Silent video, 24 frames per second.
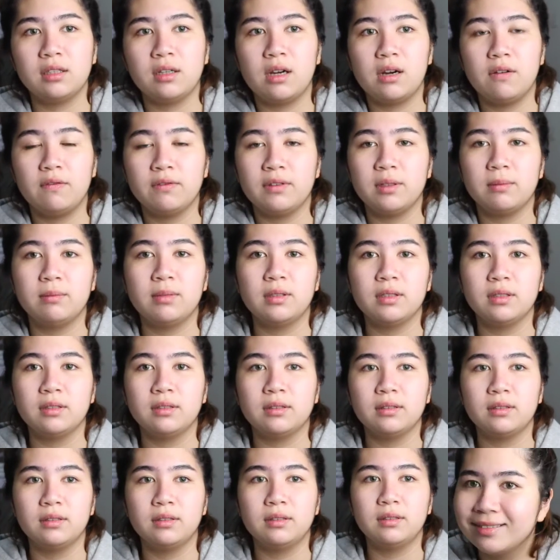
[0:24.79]
comfortable
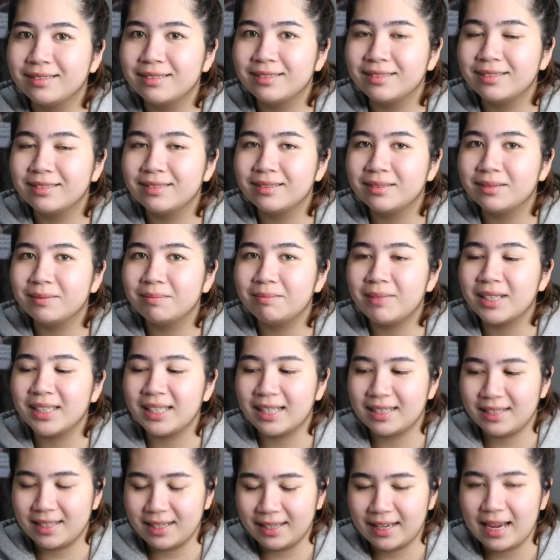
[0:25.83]
pag
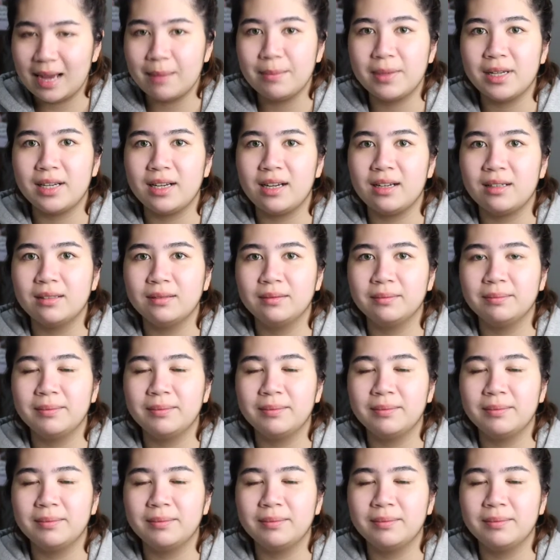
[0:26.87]
nasa camera.